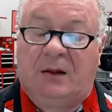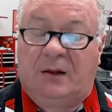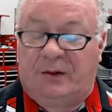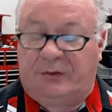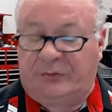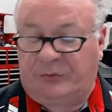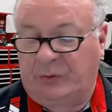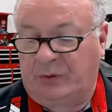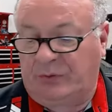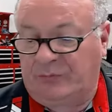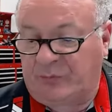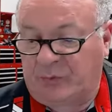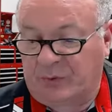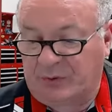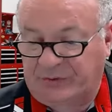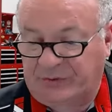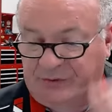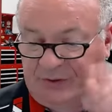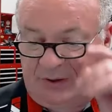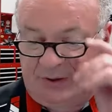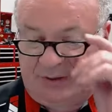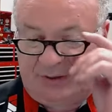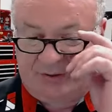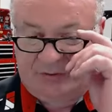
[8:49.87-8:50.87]
So
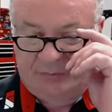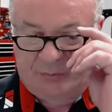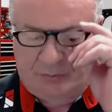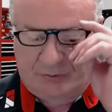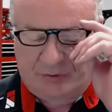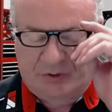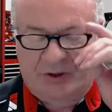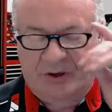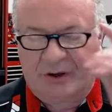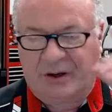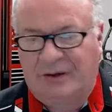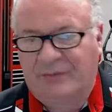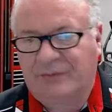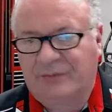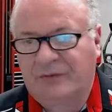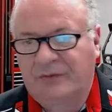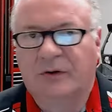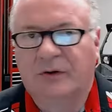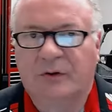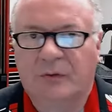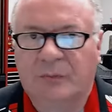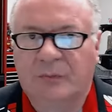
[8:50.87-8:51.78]
unfortunately, that's what you're going to have to do.